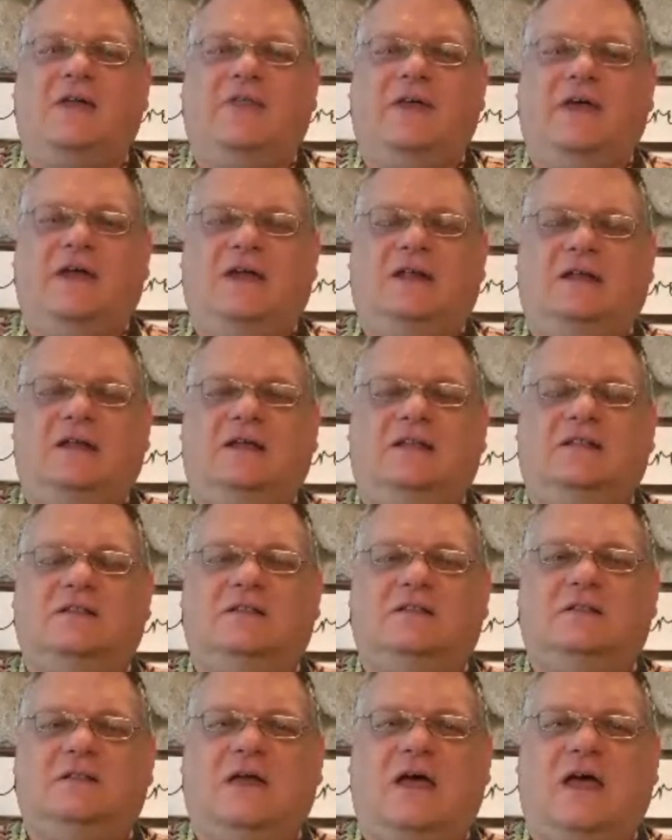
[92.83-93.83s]
And then
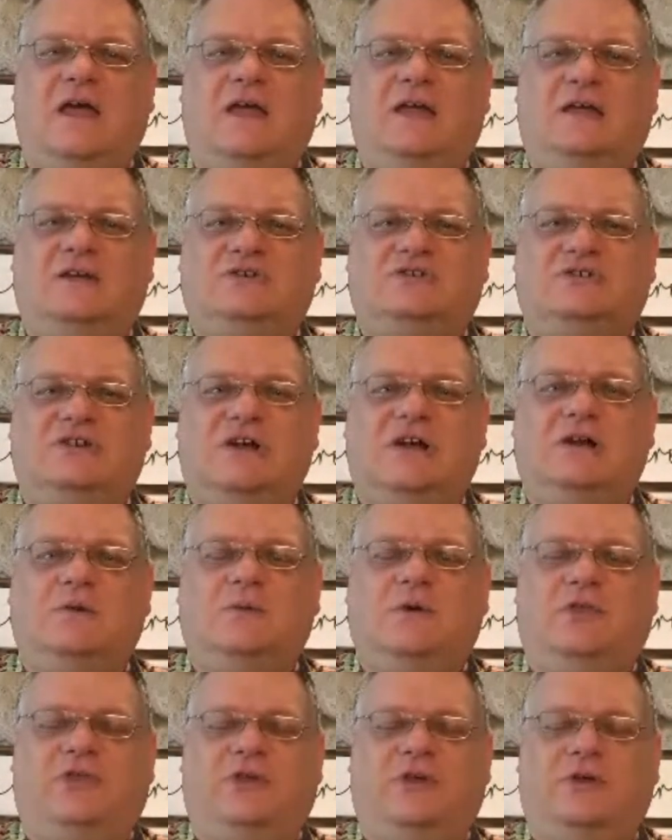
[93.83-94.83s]
I shared
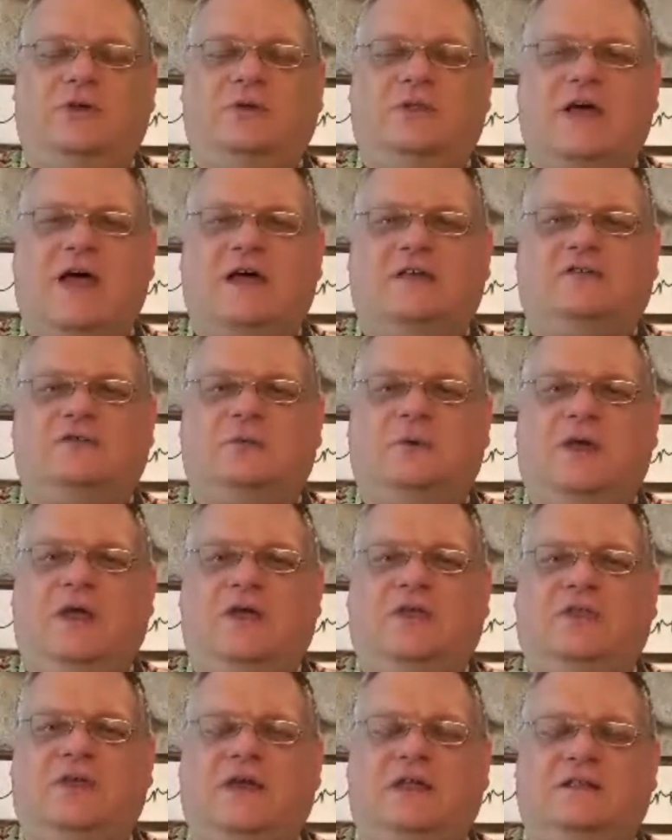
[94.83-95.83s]
with you last
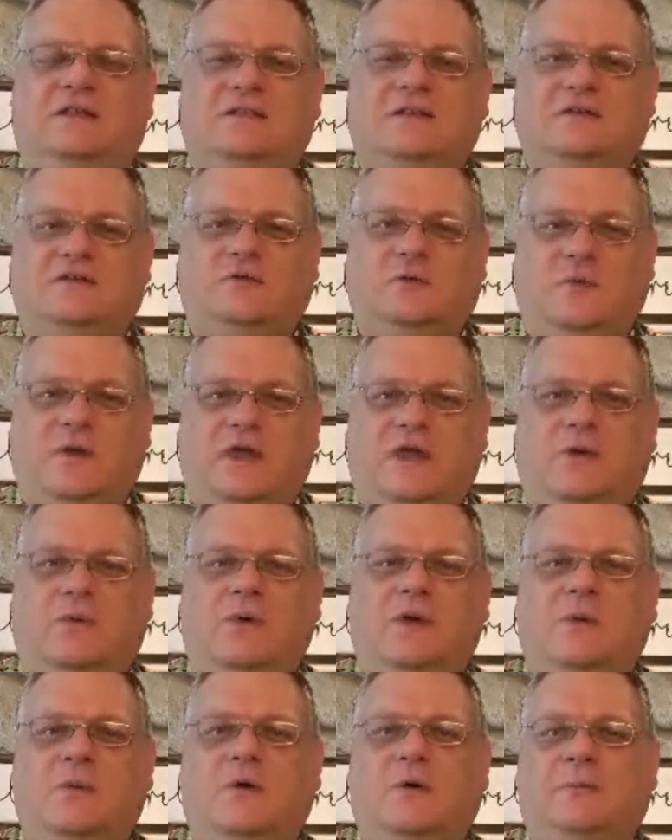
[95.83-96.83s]
week that this week
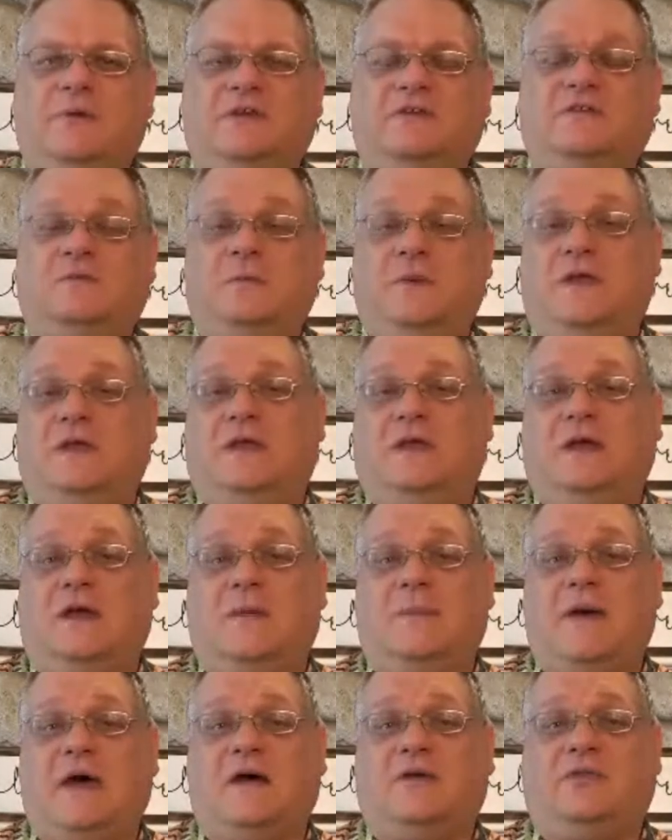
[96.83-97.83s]
we will be speaking
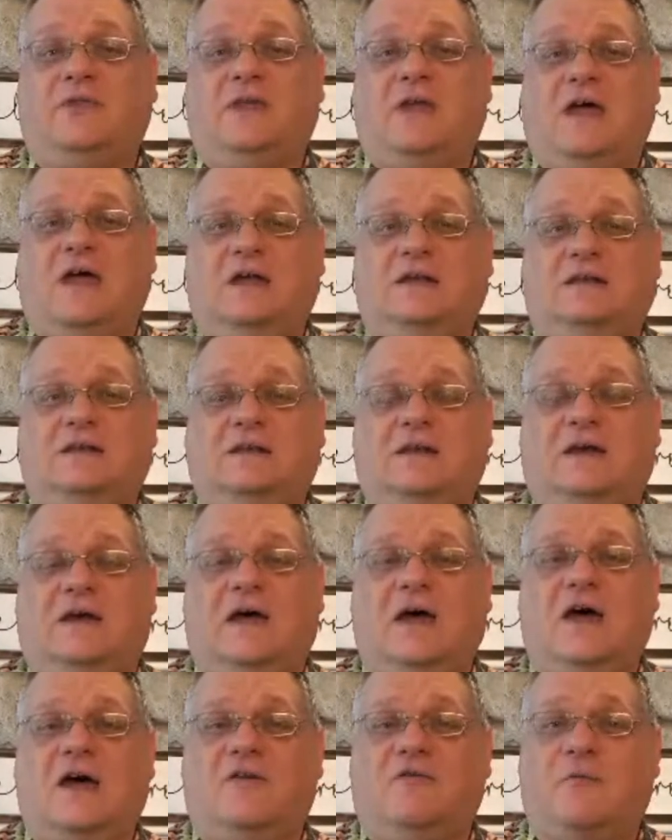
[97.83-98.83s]
about the idea
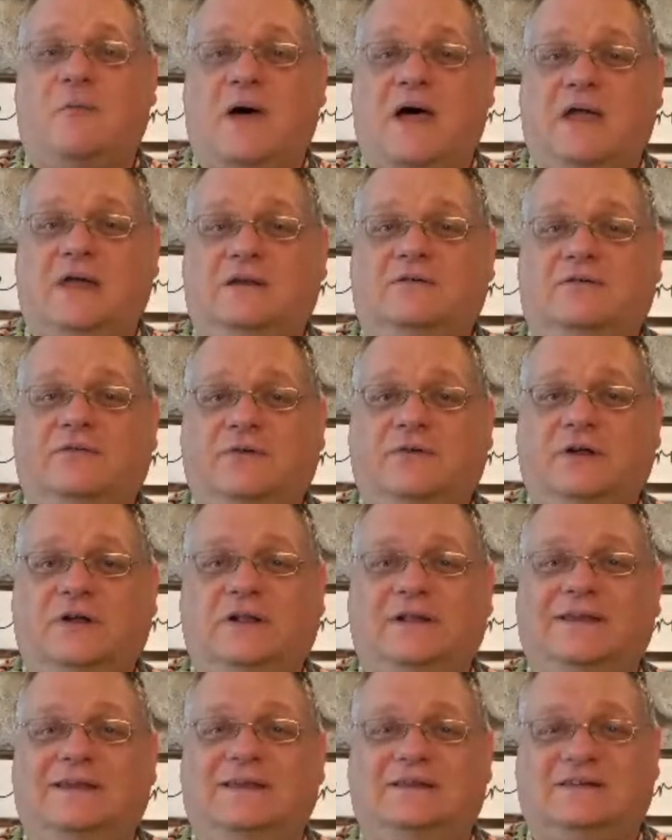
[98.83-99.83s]
of
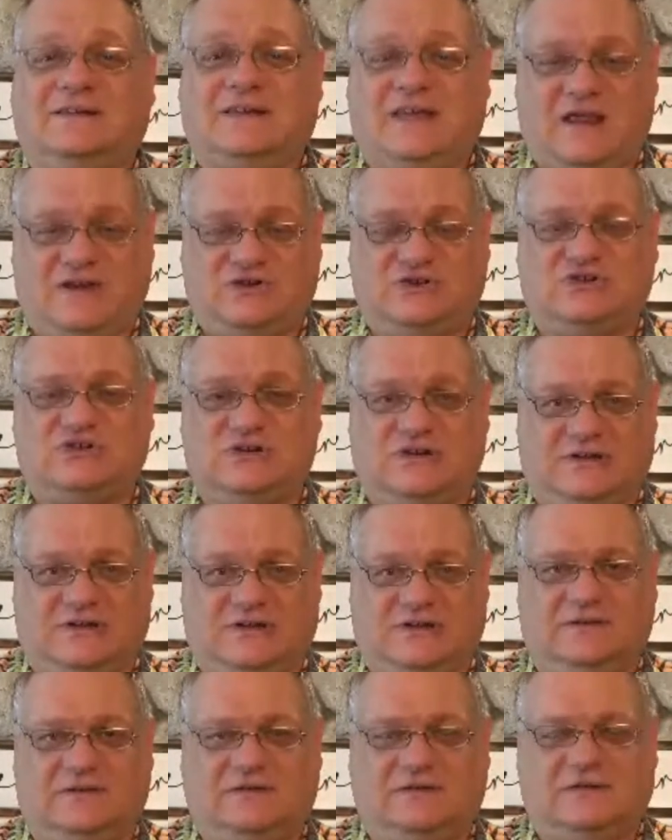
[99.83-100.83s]
mindful
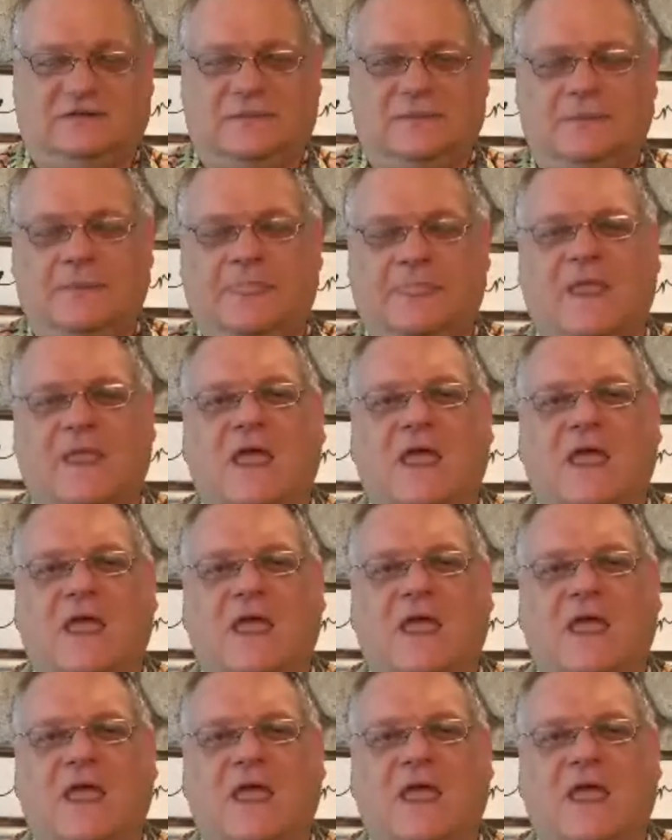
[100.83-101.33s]
intentions.